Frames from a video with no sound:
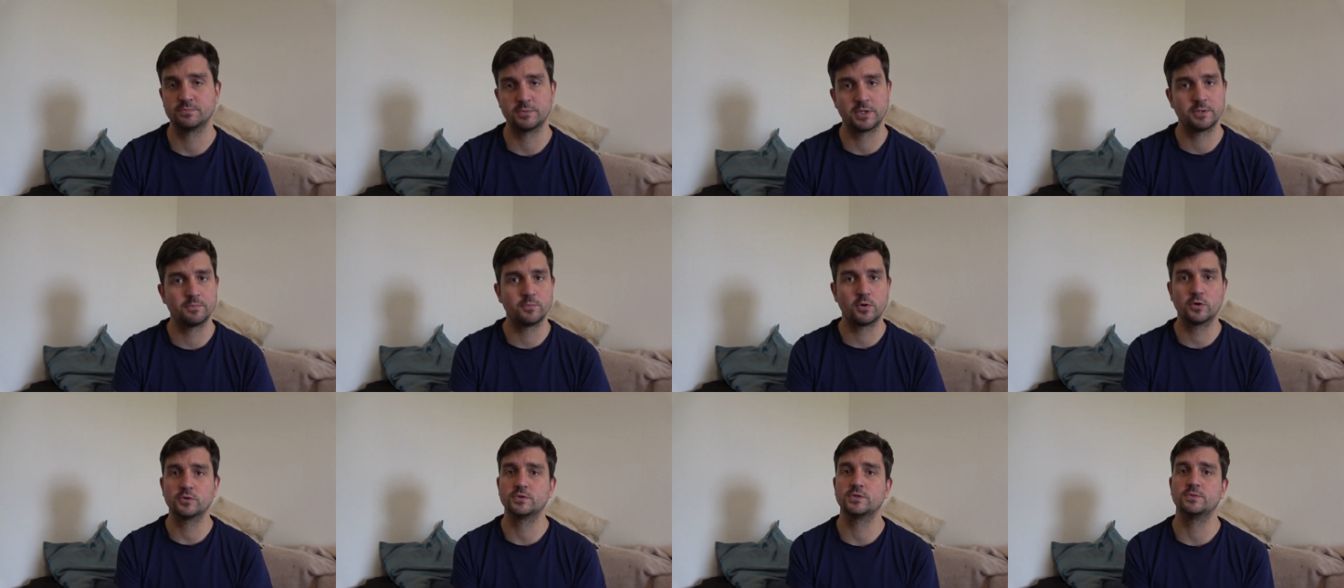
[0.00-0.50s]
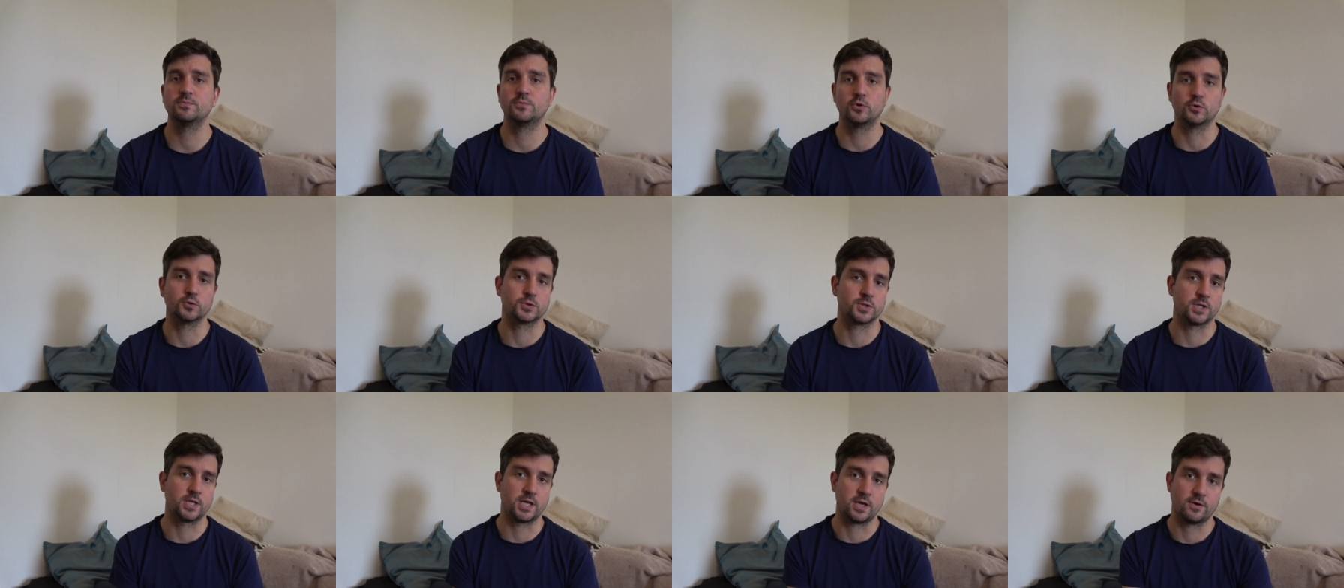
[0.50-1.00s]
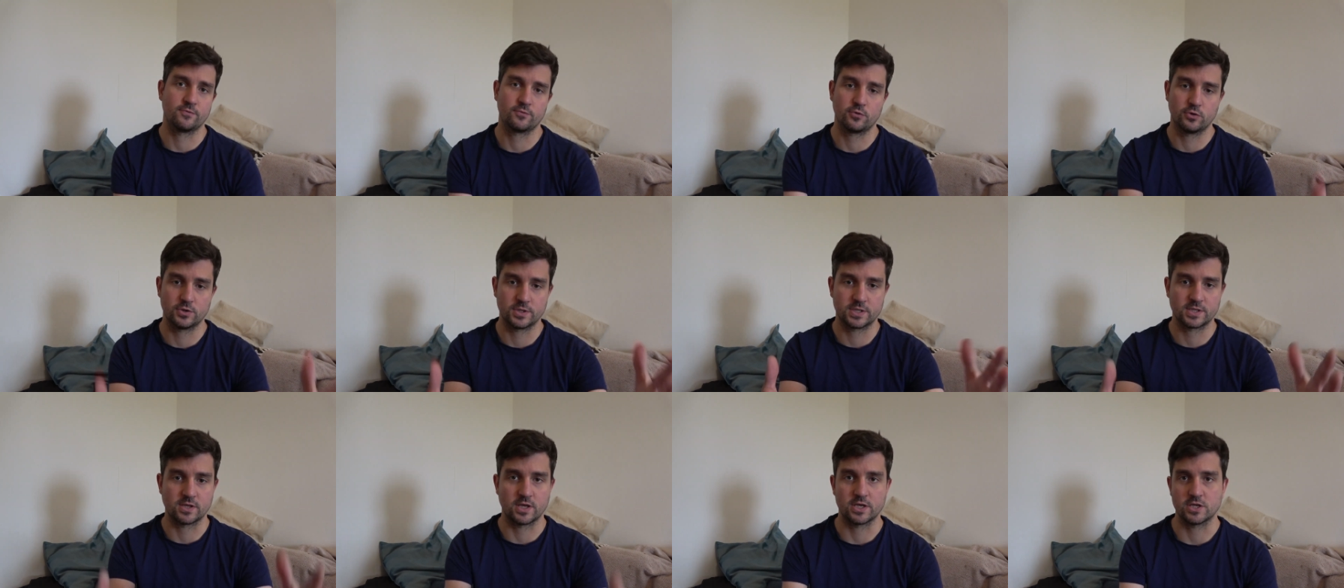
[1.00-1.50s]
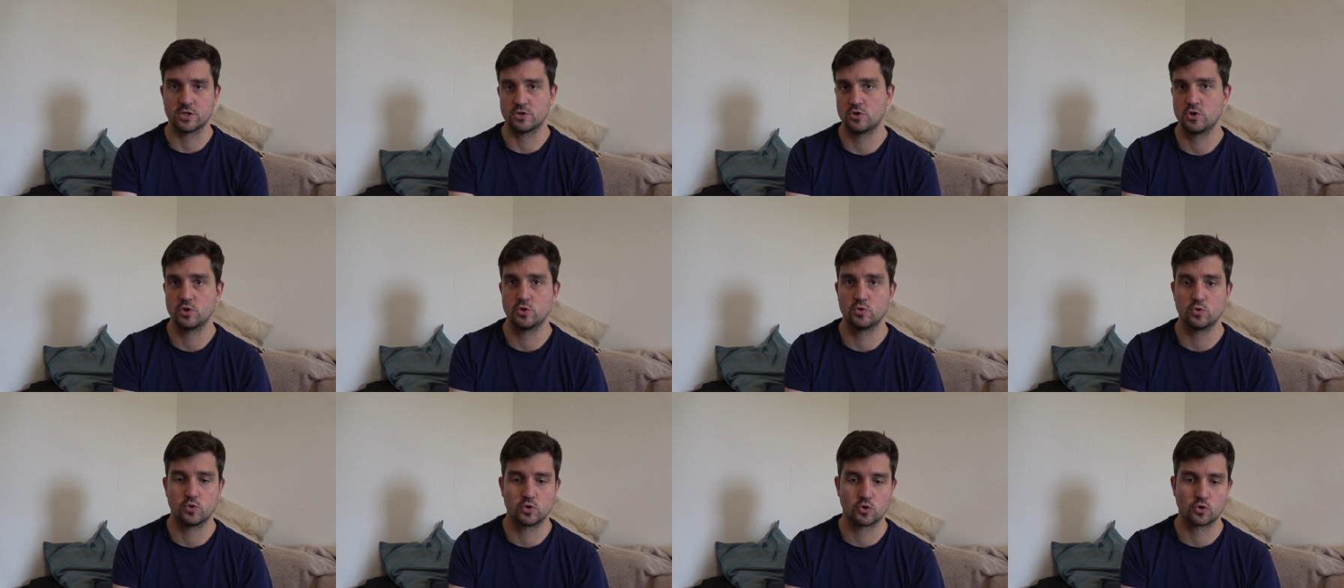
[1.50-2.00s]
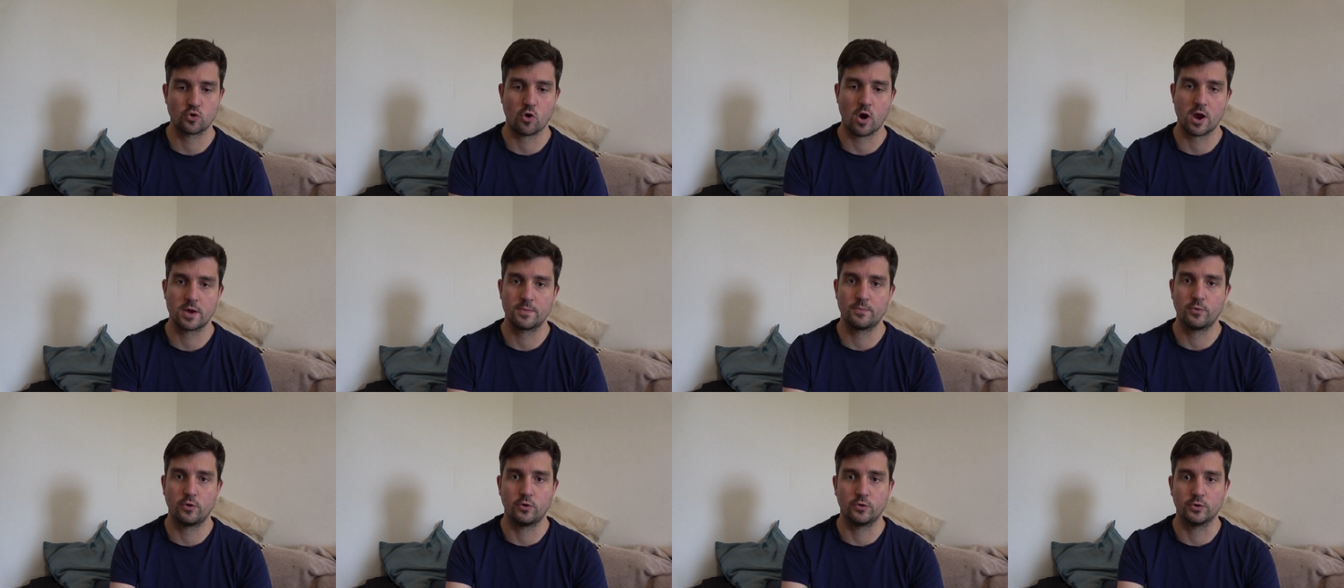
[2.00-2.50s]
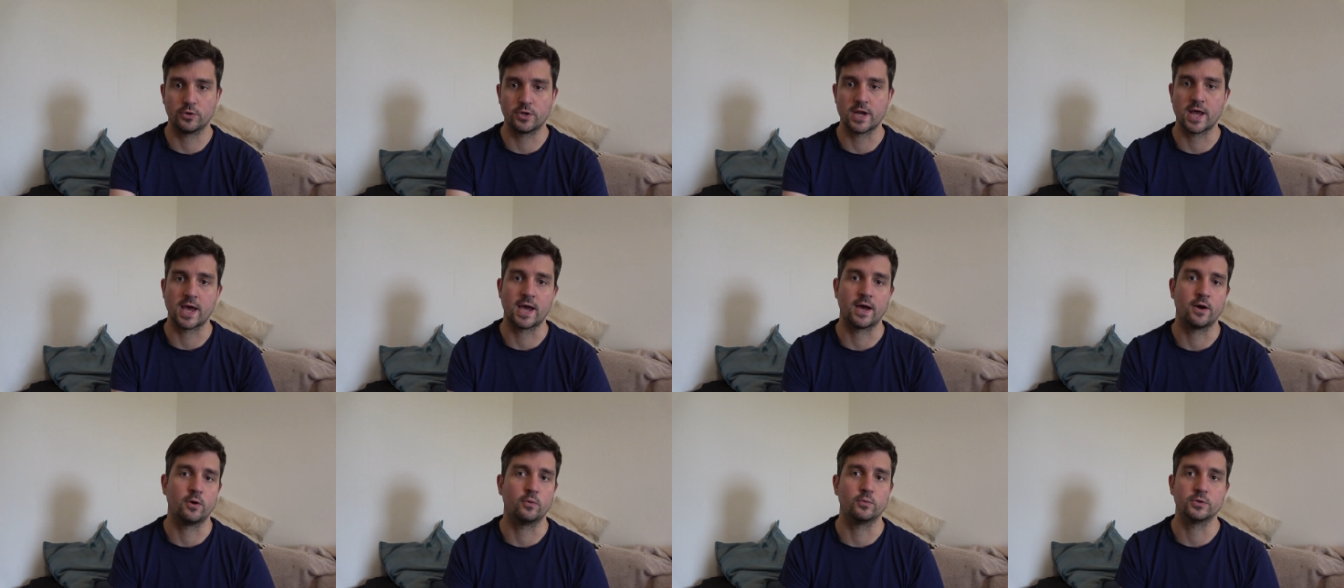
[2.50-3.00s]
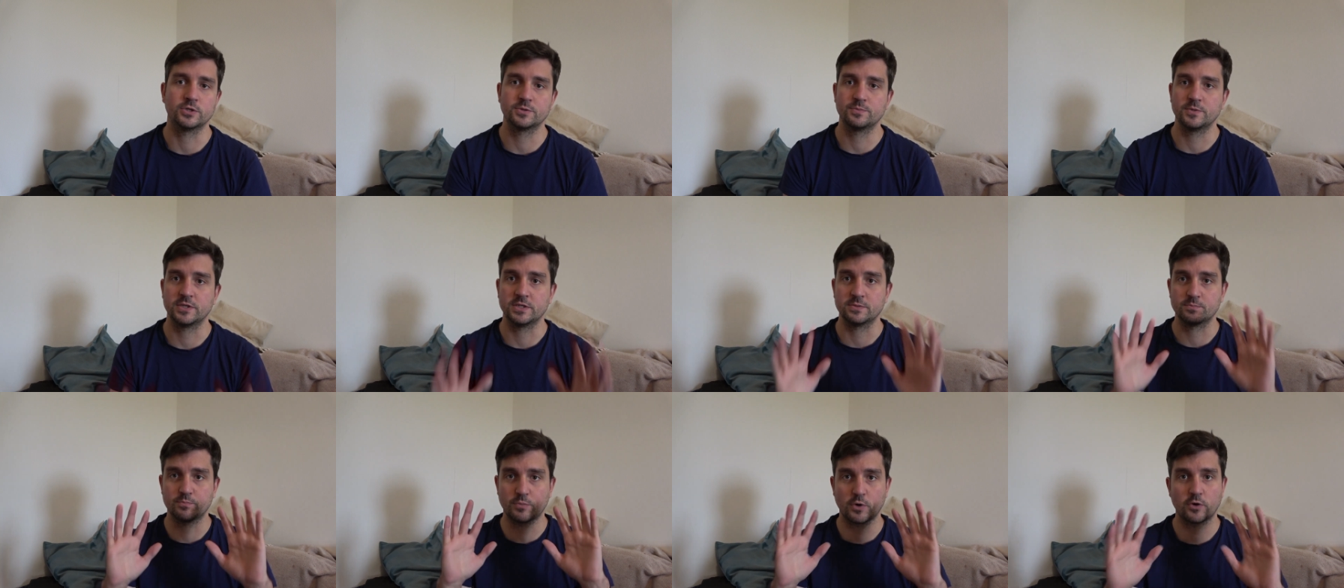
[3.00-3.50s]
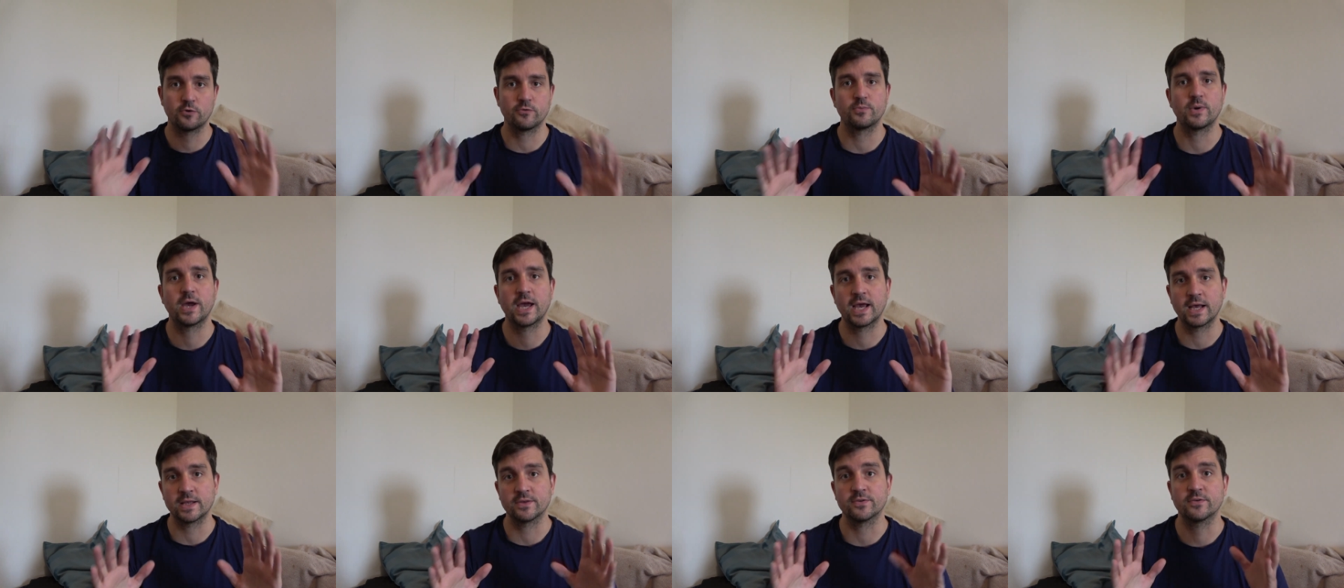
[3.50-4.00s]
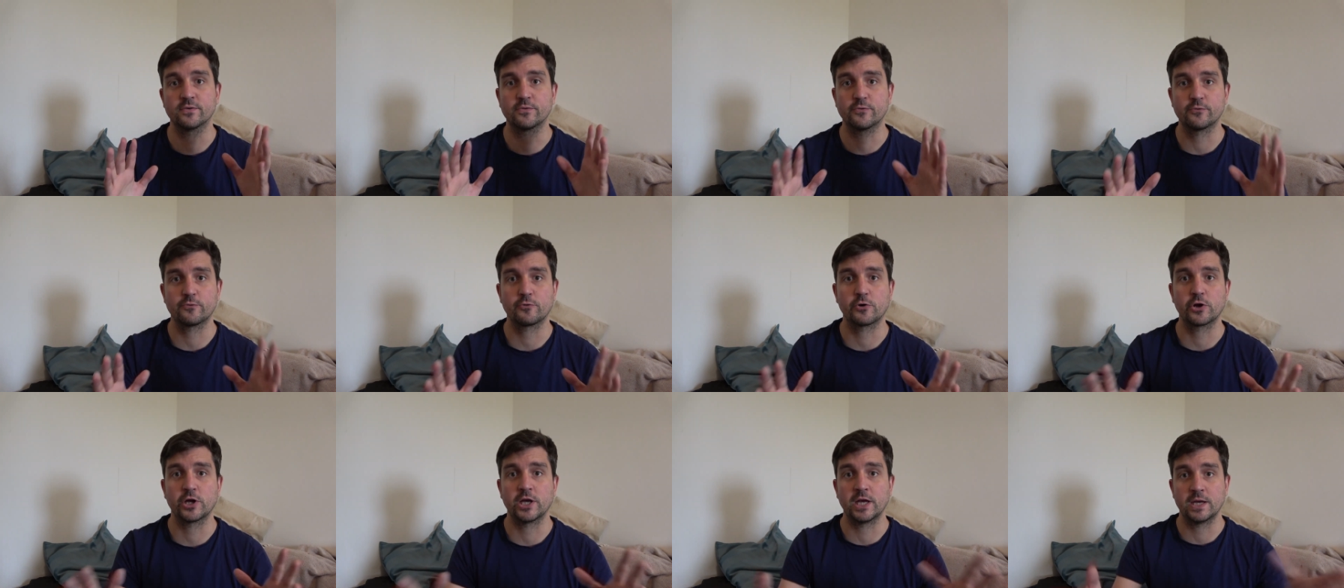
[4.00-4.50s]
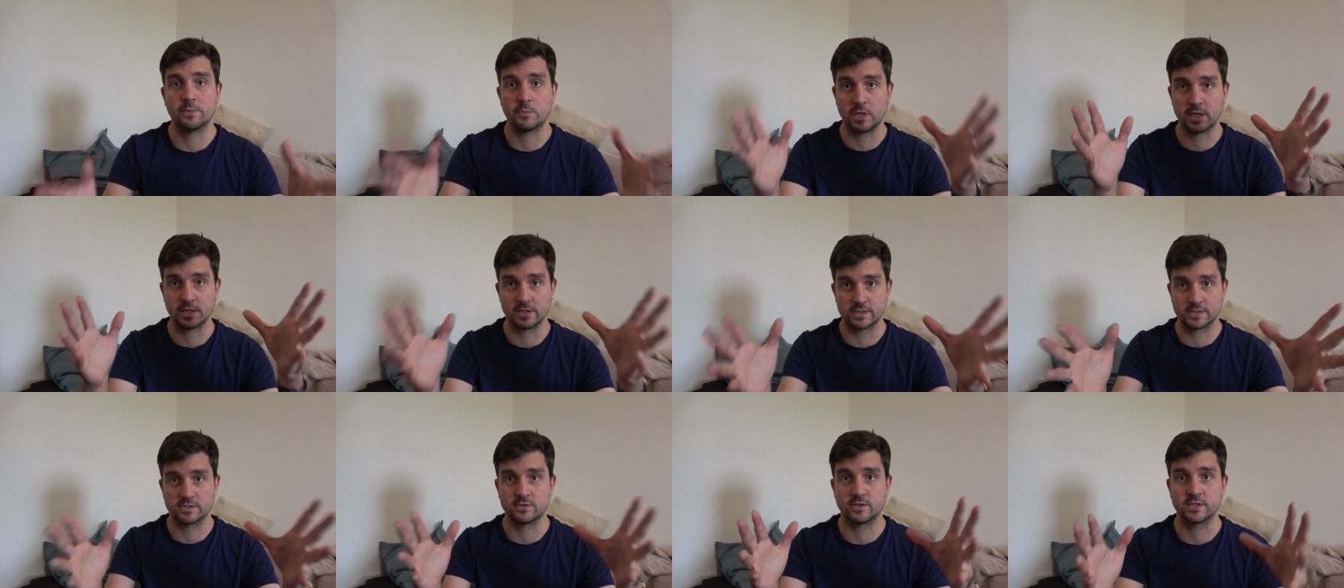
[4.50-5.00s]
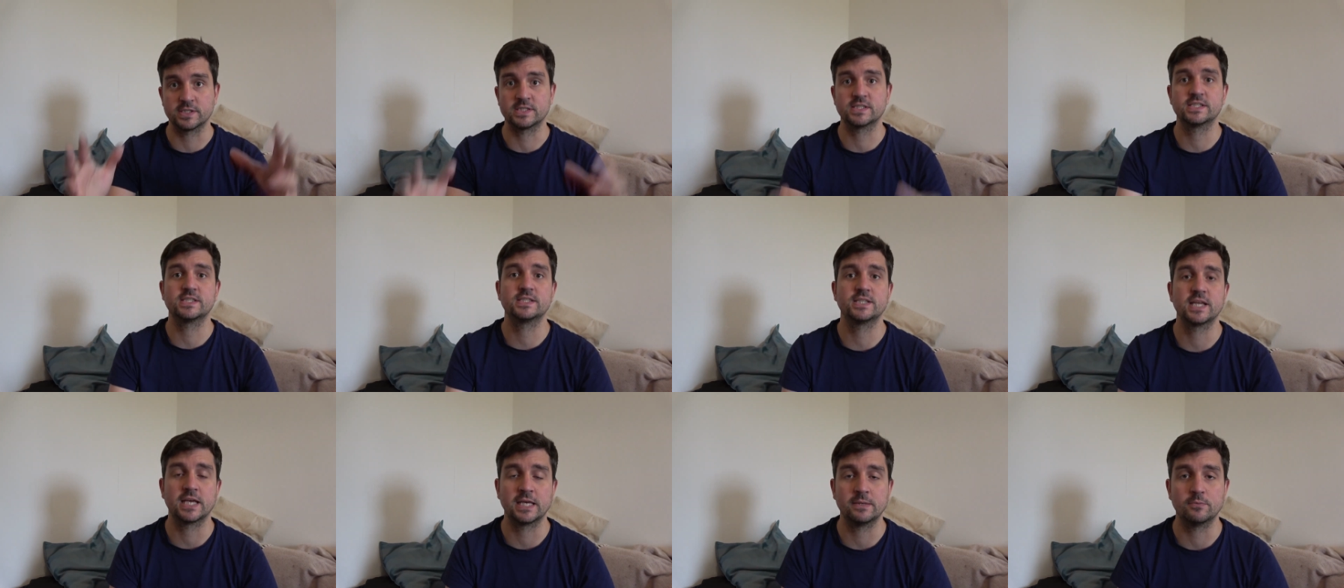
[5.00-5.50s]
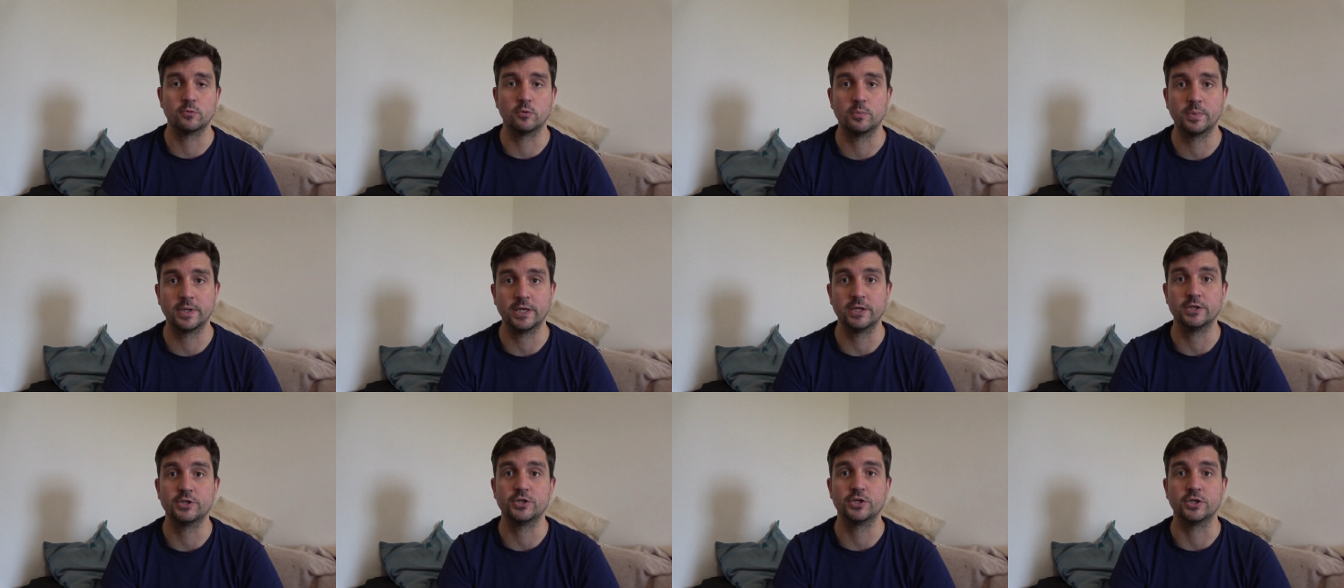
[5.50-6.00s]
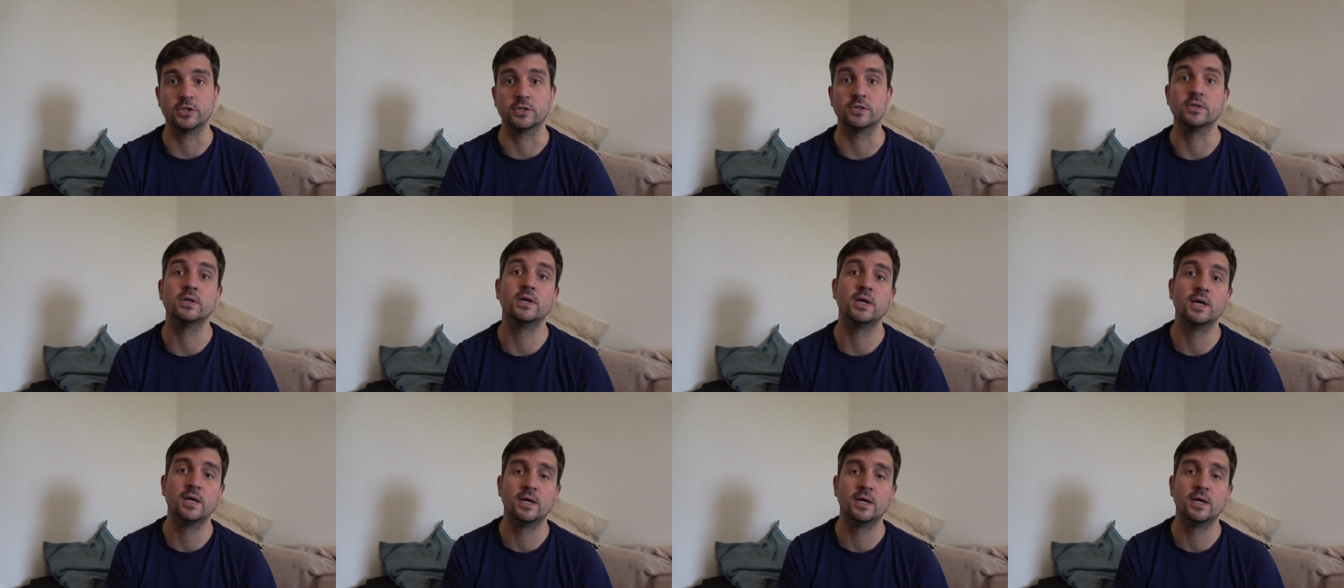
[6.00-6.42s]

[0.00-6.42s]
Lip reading: I mean, most importantly, I've got this like new tripod now, which means both my hands are free and we get this nice stable picture.